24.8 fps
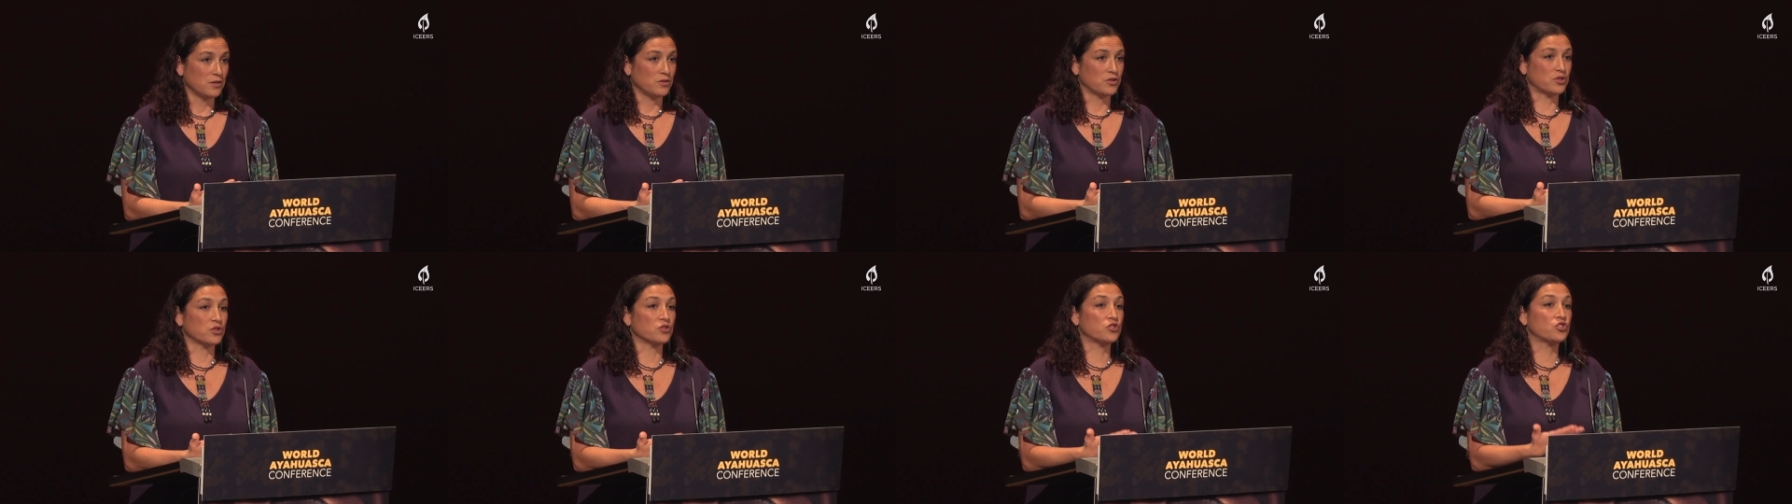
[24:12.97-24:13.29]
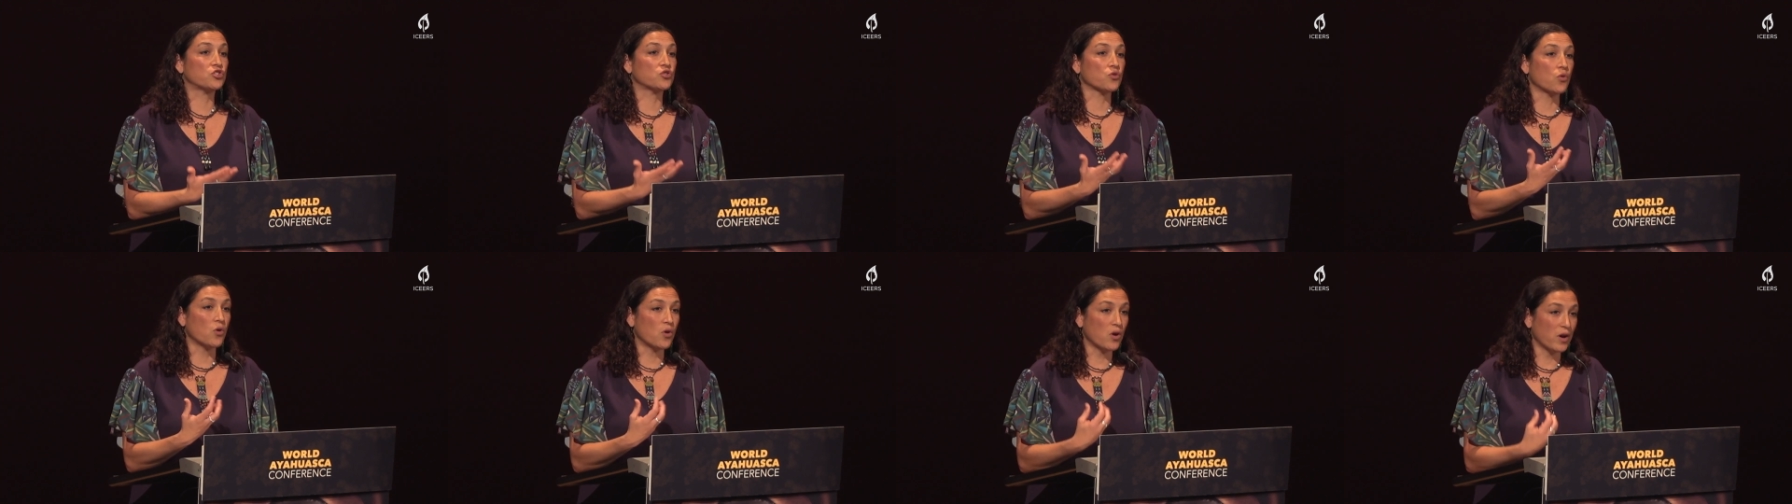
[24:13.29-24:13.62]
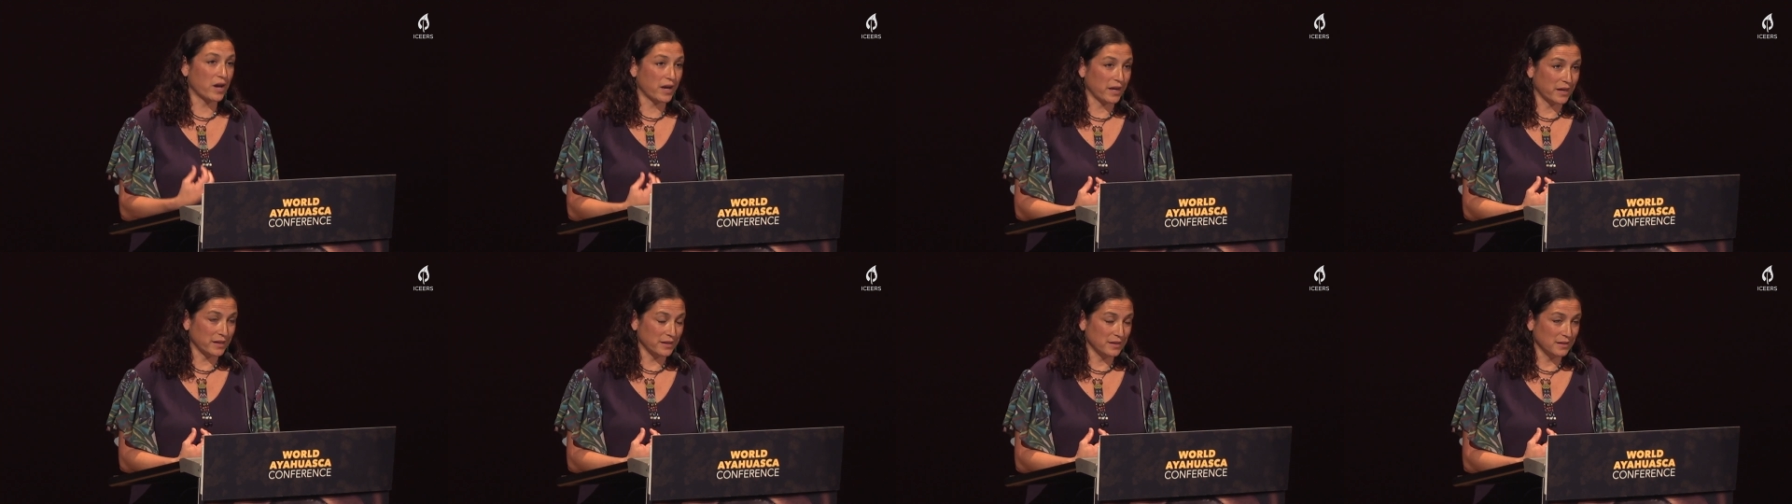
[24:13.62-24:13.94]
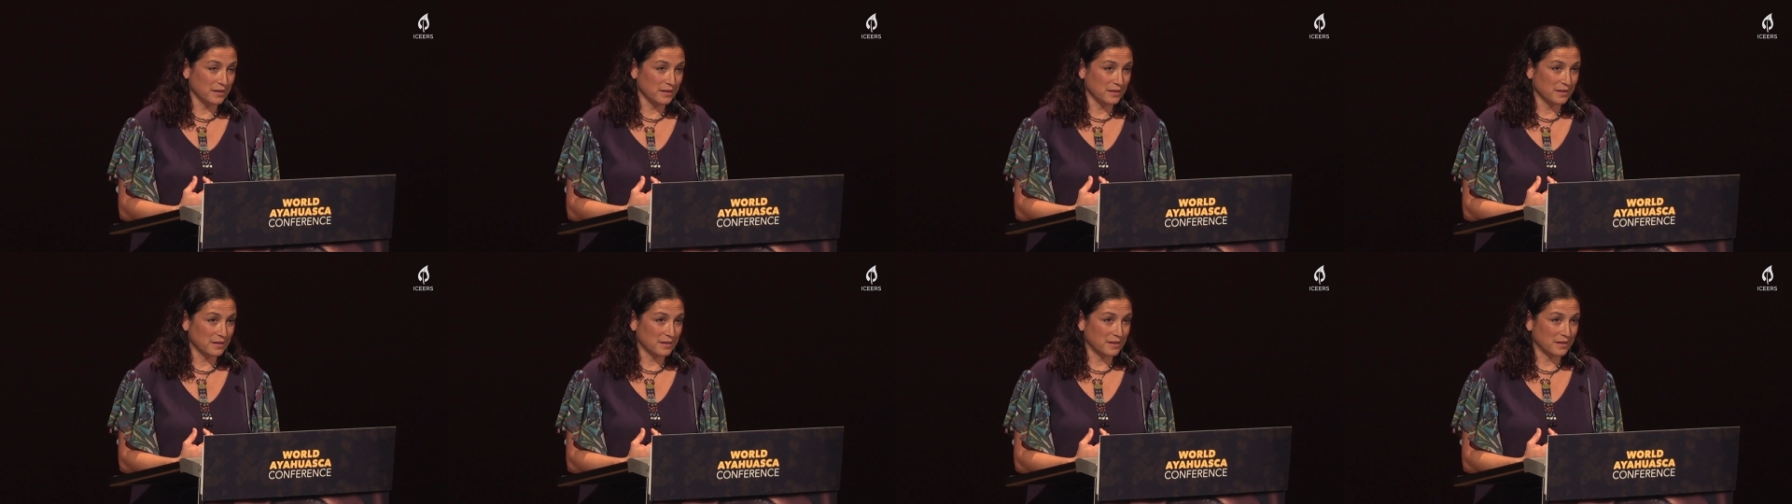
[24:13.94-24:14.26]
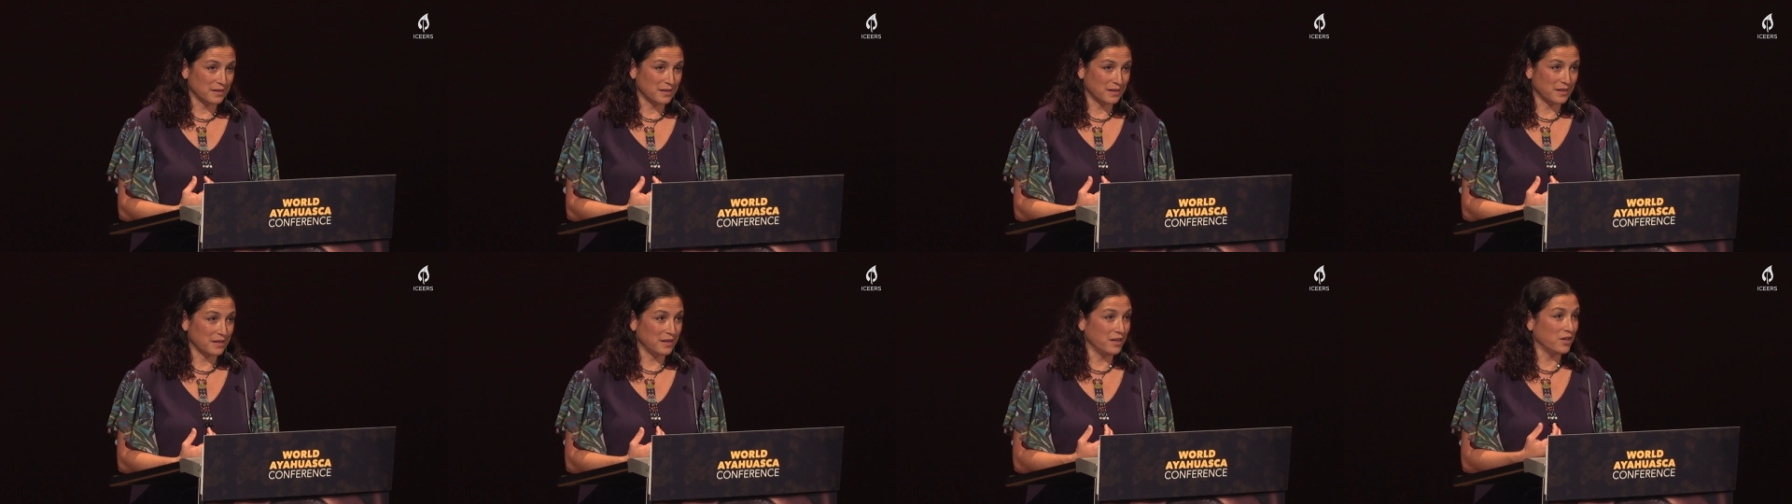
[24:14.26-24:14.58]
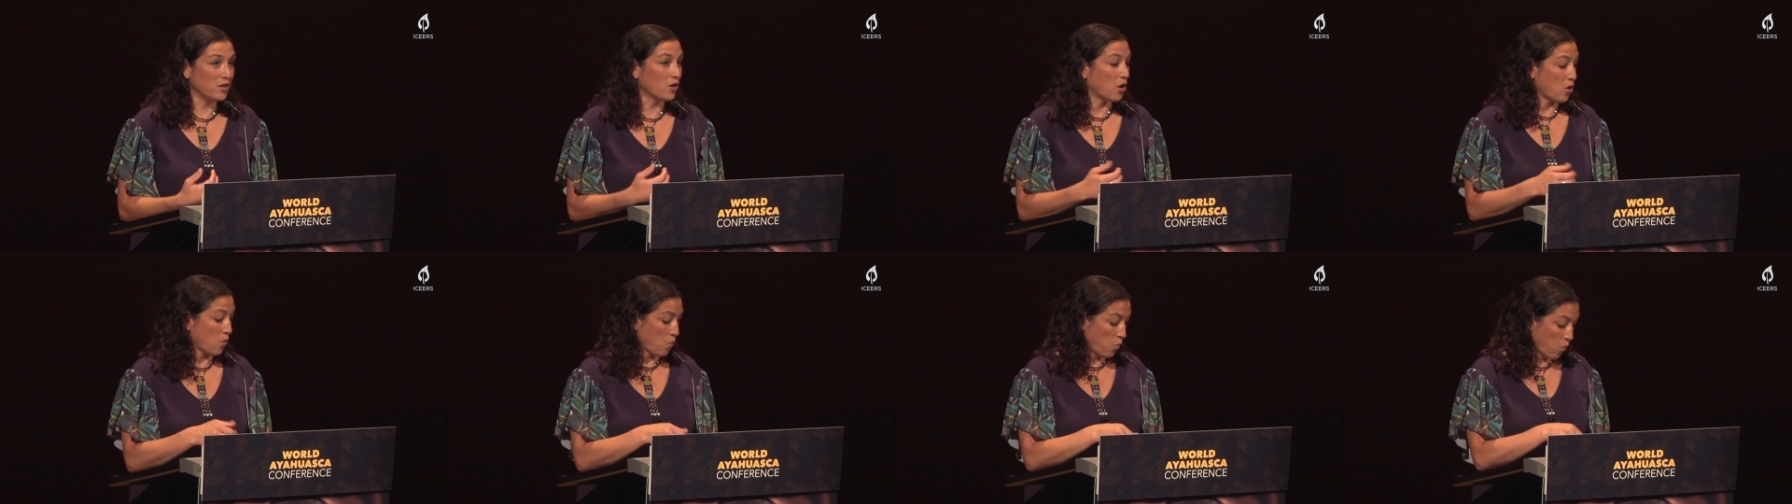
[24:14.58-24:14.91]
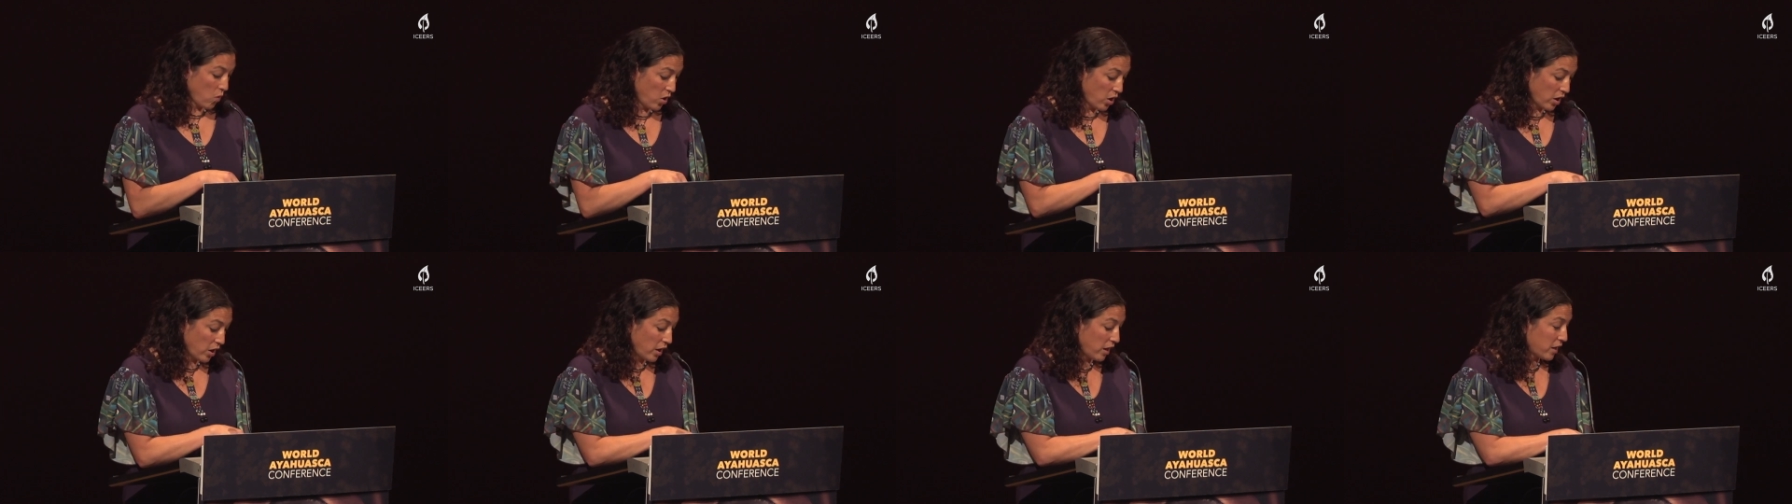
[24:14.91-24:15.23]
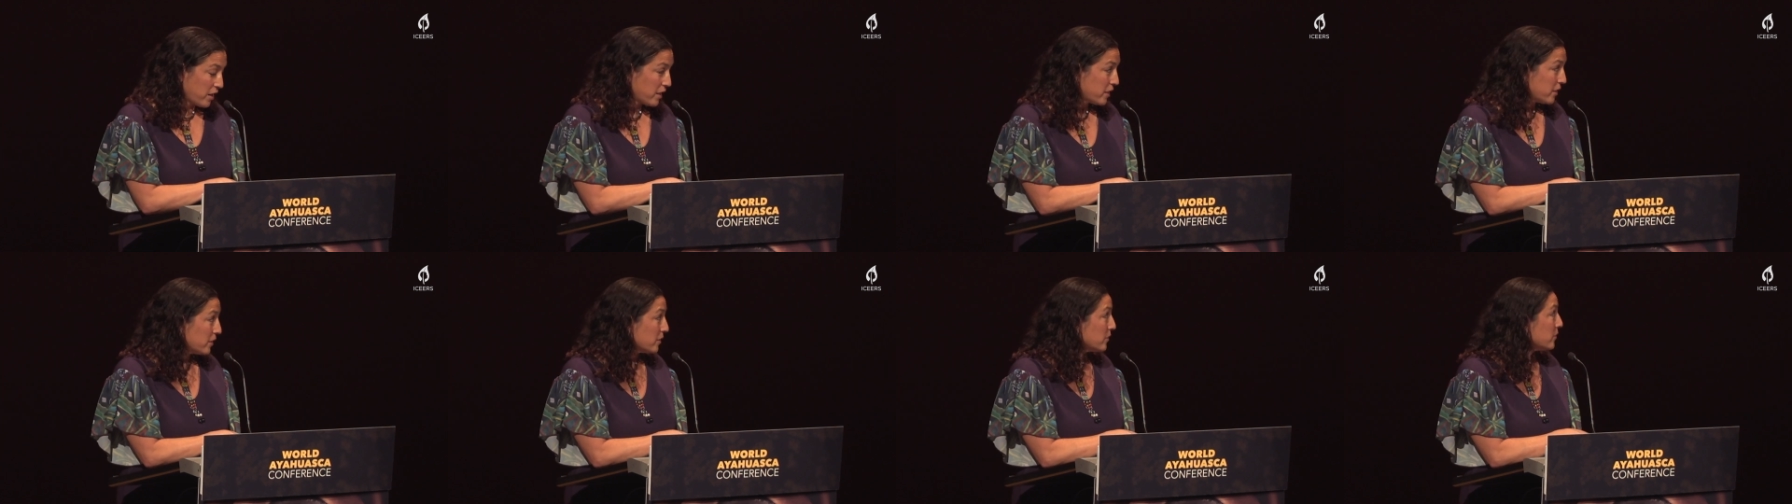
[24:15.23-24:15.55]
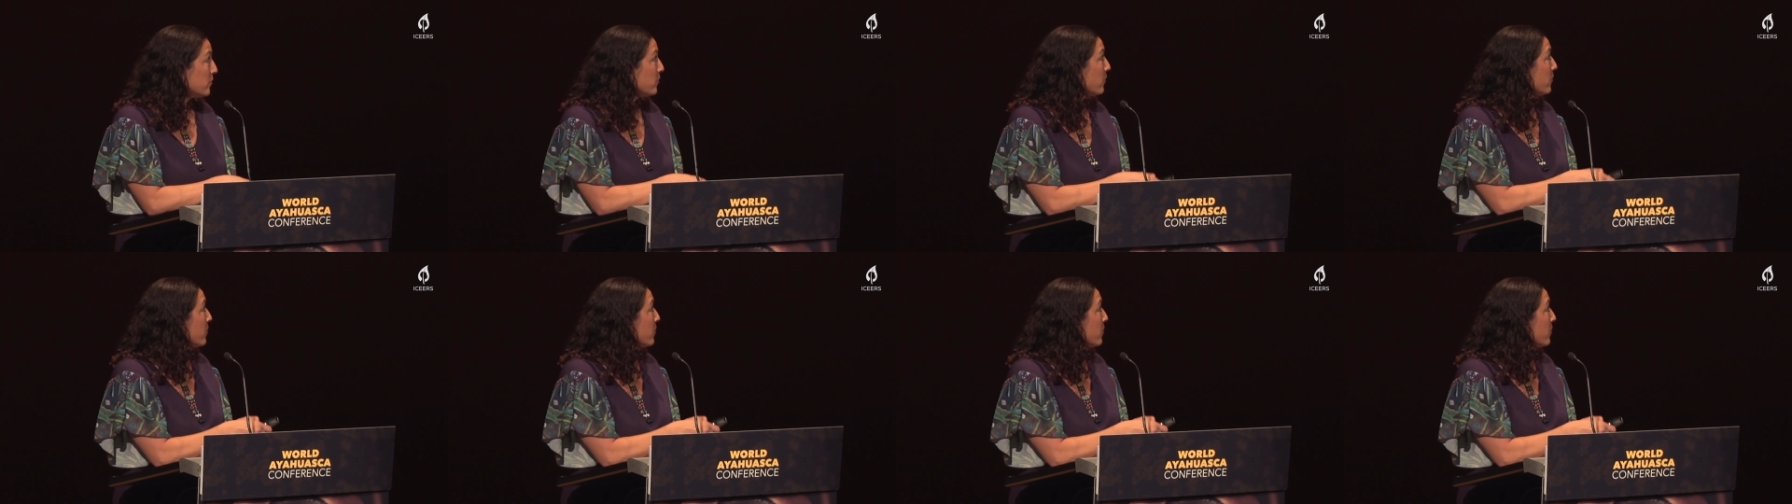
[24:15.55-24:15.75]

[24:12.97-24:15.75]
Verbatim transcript: to join in our work